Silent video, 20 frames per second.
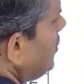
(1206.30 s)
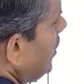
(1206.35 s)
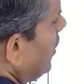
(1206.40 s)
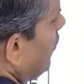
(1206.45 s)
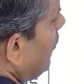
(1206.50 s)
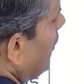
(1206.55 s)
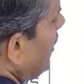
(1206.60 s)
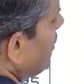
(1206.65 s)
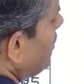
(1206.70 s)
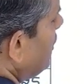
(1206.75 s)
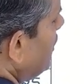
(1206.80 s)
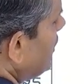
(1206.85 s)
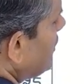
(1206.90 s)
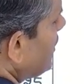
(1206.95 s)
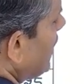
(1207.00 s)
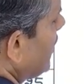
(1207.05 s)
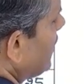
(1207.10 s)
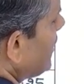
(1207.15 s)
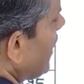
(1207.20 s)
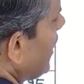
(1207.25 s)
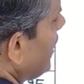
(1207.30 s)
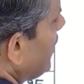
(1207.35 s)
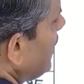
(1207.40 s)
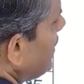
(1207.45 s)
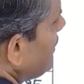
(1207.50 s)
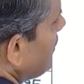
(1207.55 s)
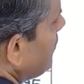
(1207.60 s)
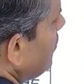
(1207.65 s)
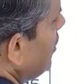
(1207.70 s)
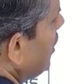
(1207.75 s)
equation is exactly
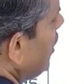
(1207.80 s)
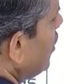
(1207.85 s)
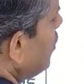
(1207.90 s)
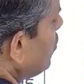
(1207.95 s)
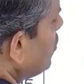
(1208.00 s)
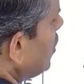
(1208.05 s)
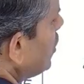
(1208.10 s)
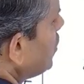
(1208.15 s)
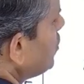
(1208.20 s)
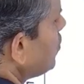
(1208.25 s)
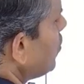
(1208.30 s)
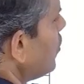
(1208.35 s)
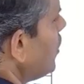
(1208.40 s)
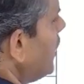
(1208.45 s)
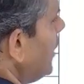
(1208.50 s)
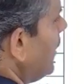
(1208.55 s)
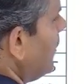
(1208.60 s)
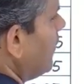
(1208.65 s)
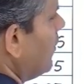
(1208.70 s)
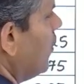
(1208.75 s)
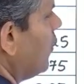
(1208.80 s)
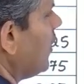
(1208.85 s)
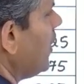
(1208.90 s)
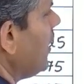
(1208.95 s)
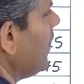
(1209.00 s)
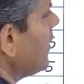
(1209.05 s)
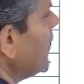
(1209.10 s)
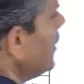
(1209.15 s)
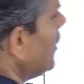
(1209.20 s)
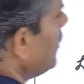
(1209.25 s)
similar to this only. Okay,
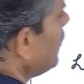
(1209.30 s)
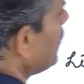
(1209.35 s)
you